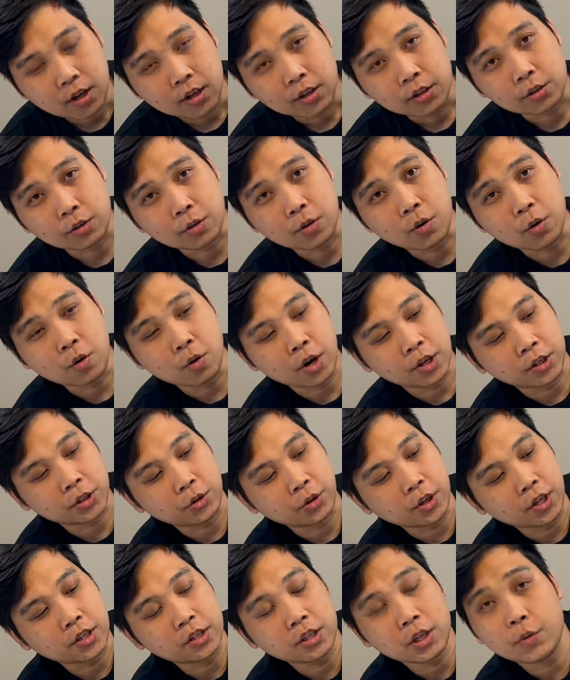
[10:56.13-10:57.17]
so as you
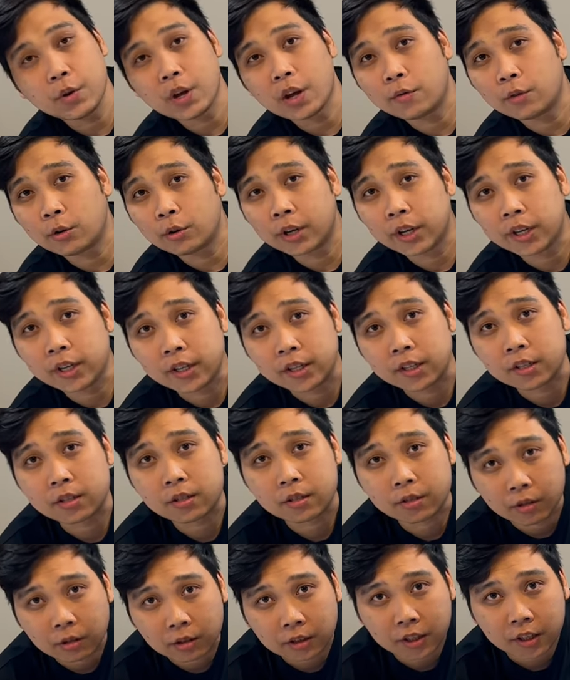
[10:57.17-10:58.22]
can see, we have already
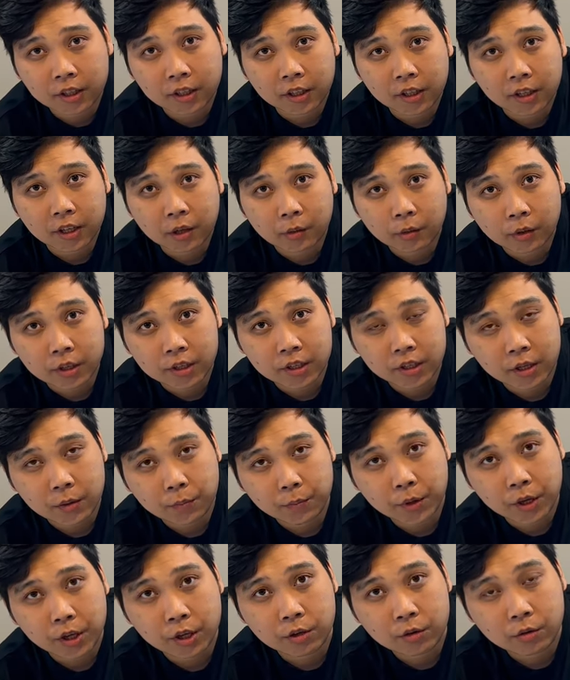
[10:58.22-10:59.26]
installed it in our
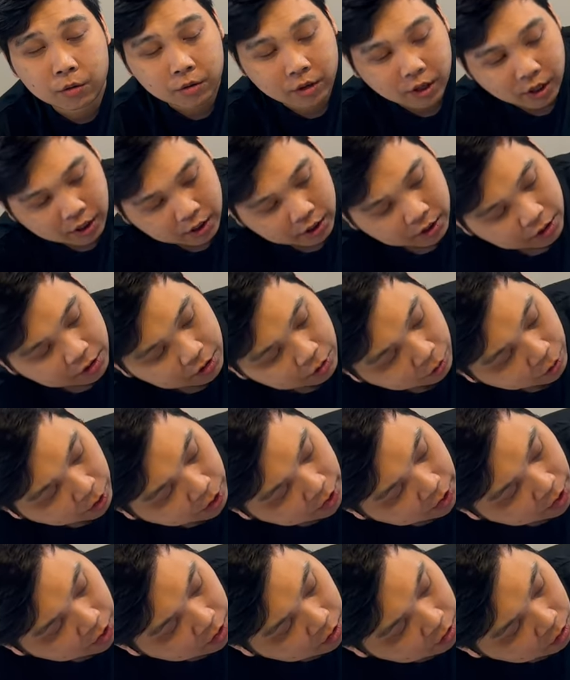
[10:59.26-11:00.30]
CPU and it's
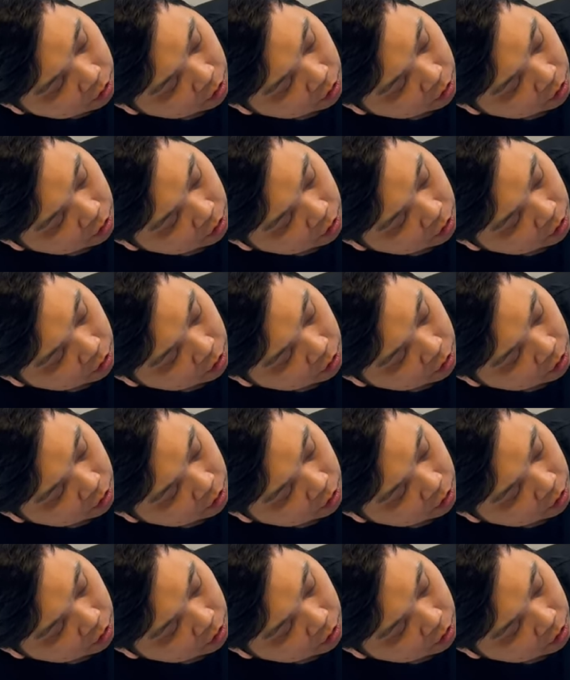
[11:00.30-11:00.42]
running.